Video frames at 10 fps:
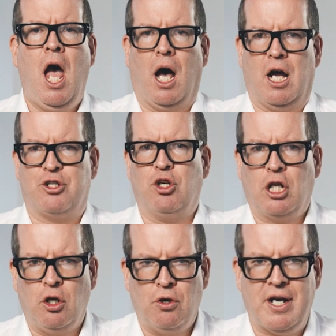
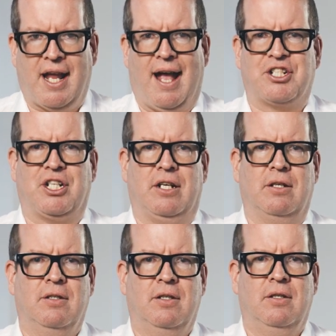Hydrochloric acid.
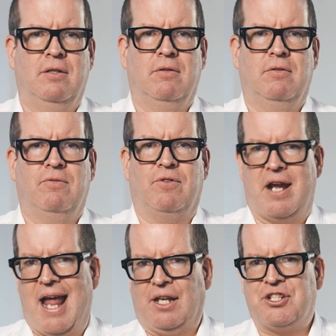For
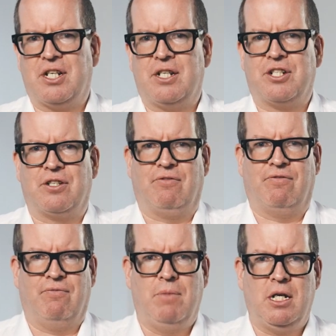analysis
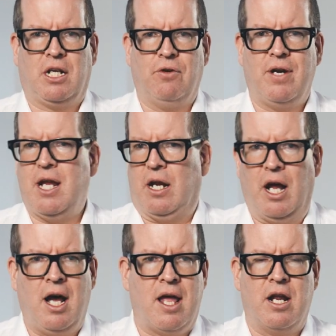of mercury and
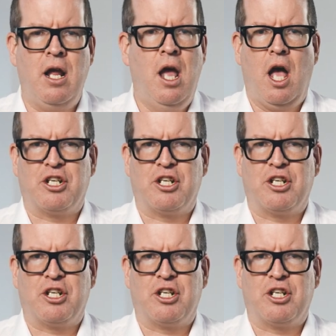iron,